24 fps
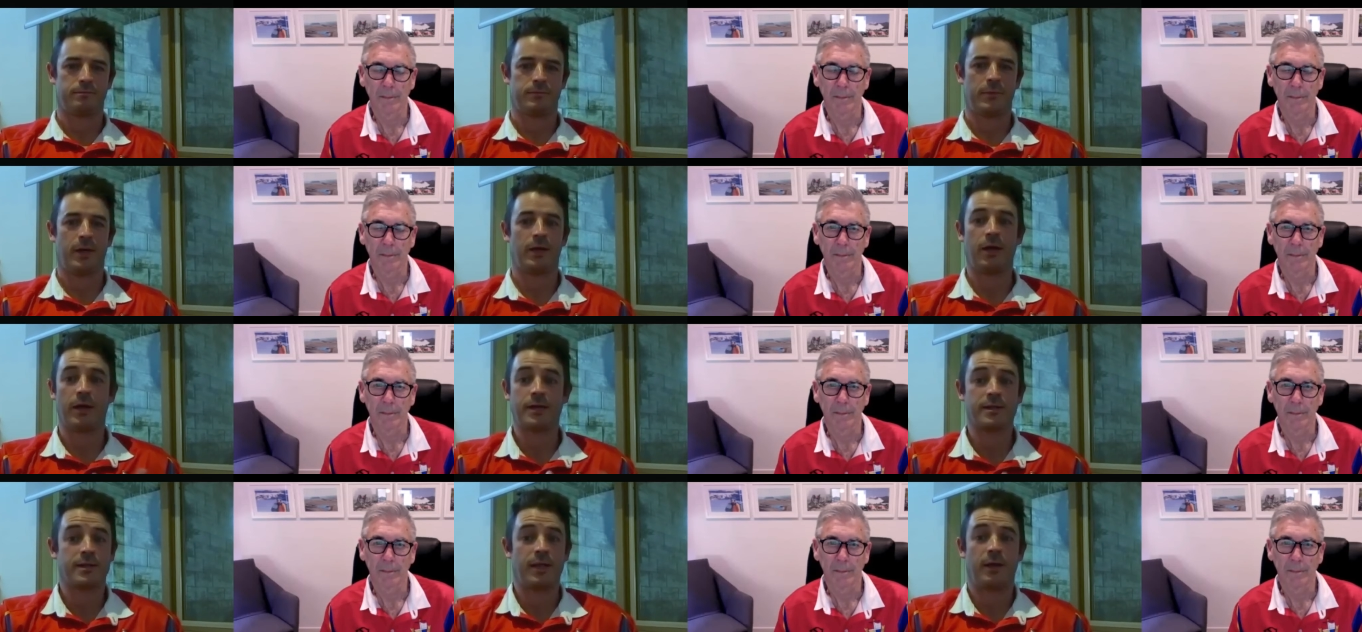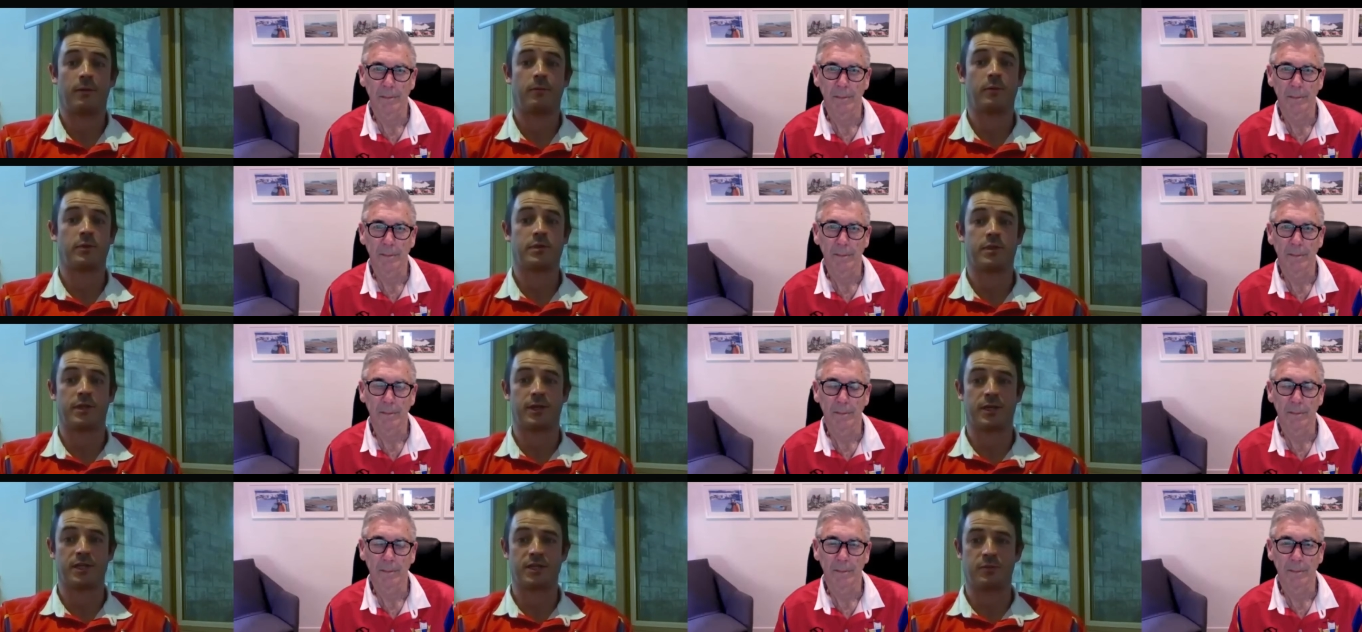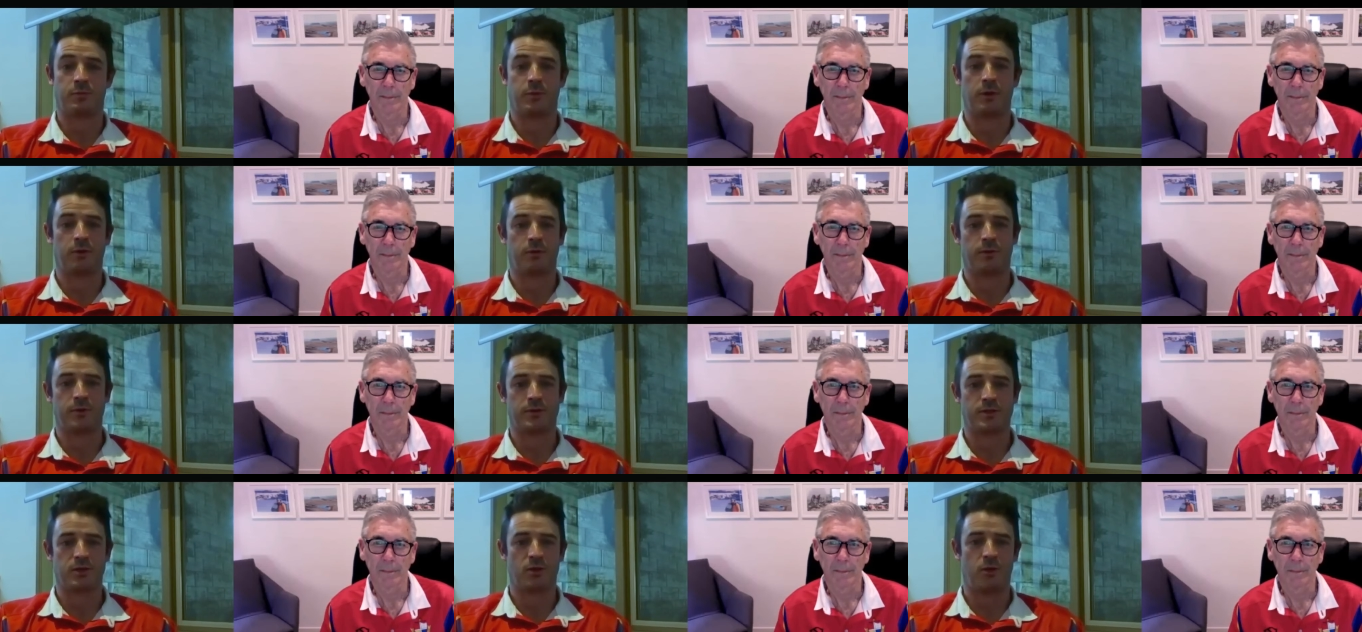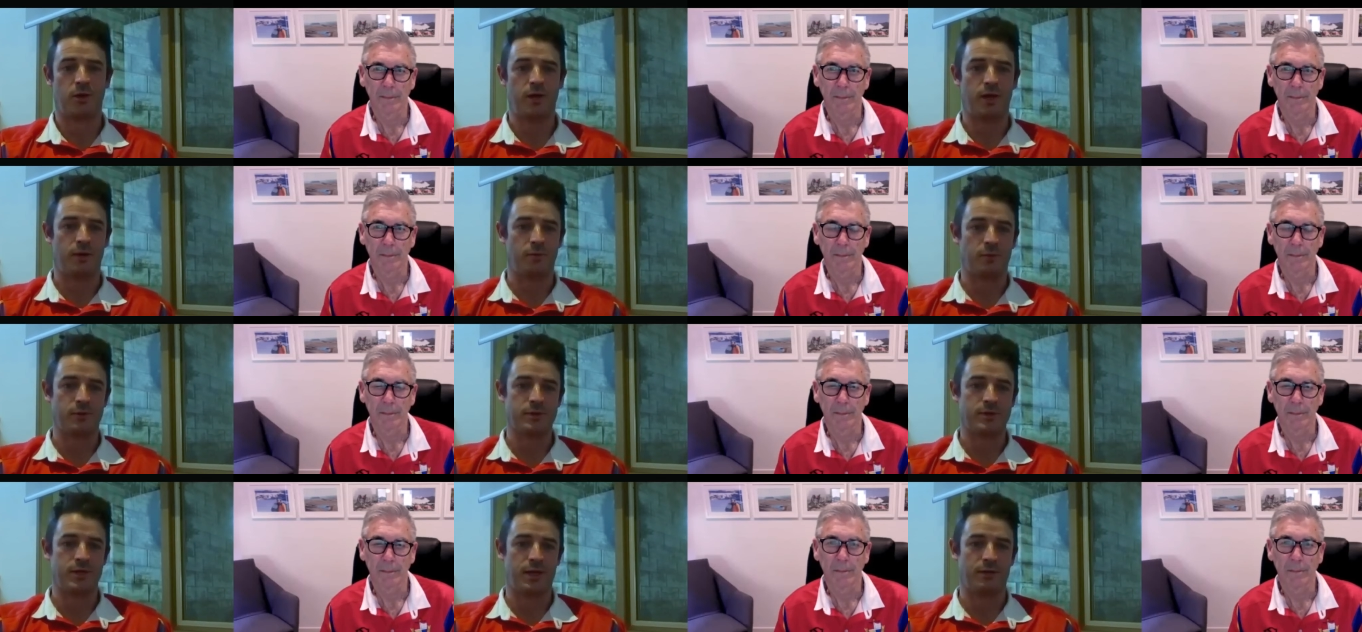Speaker 1: and that was the experience that I had
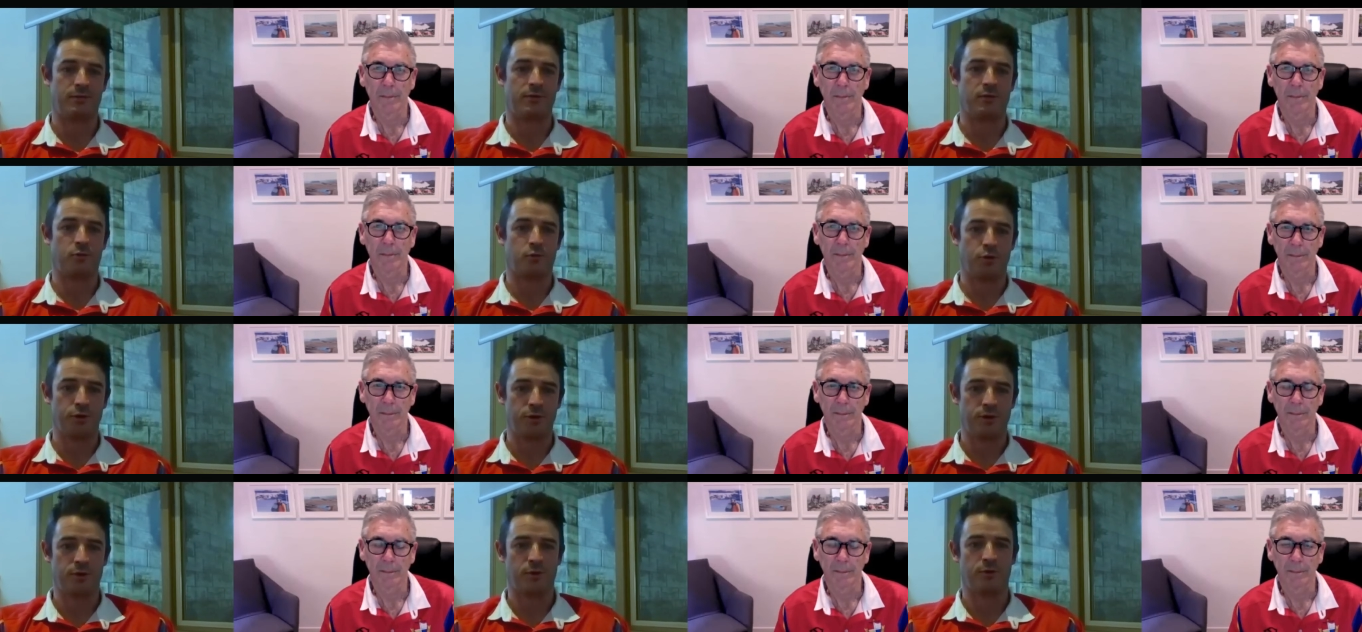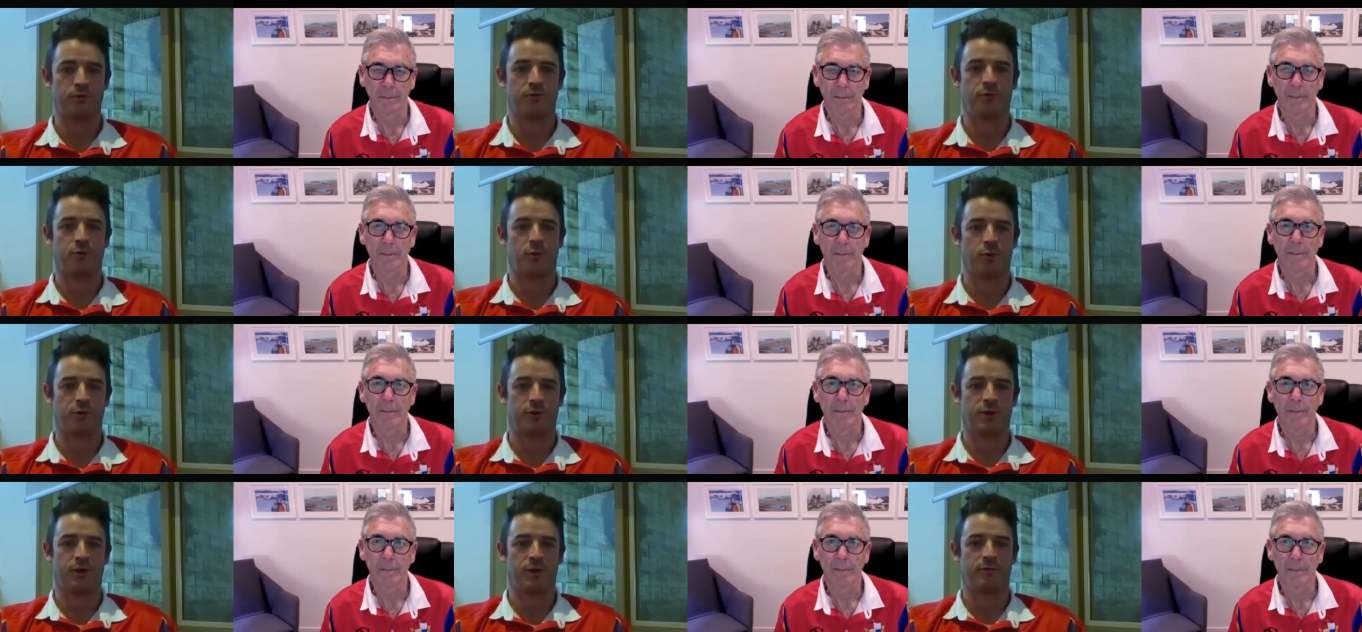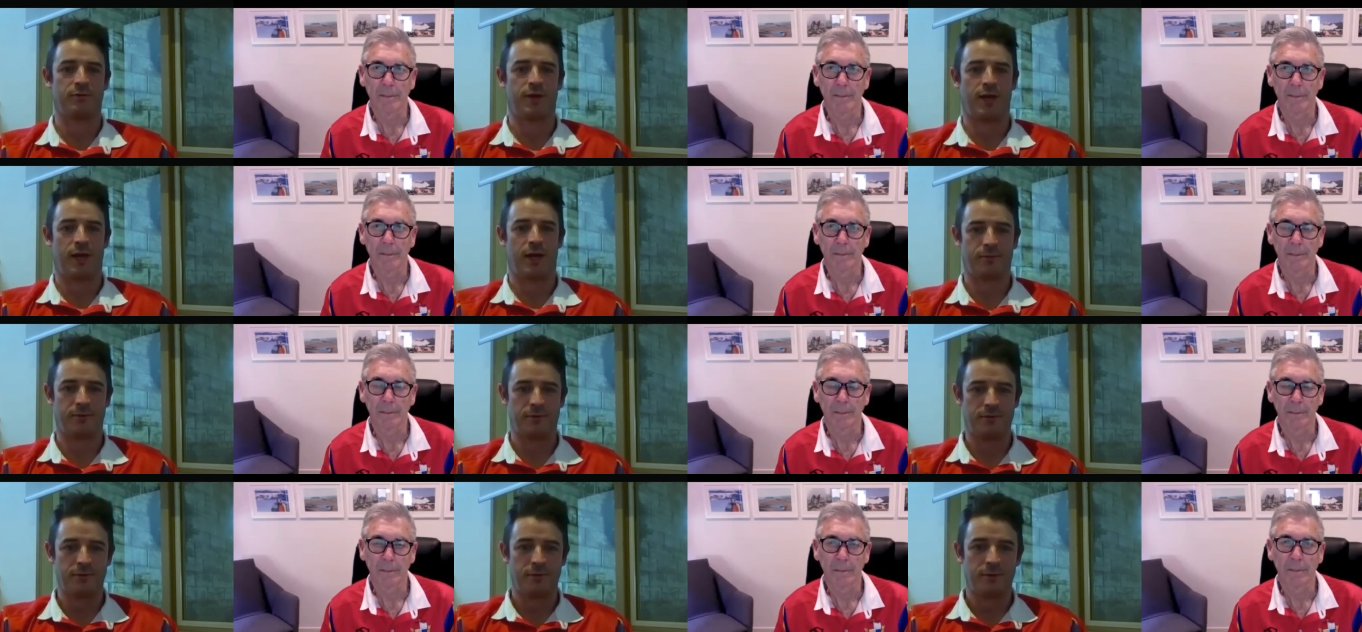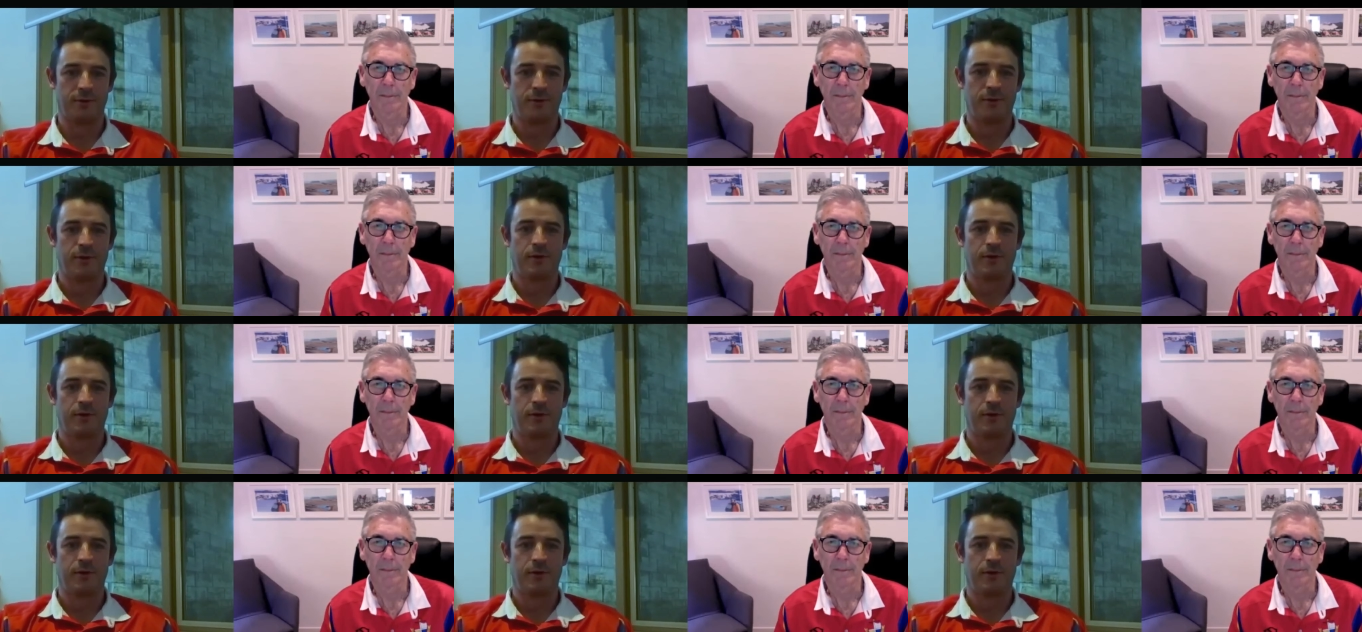was having a really good fourth eleven captain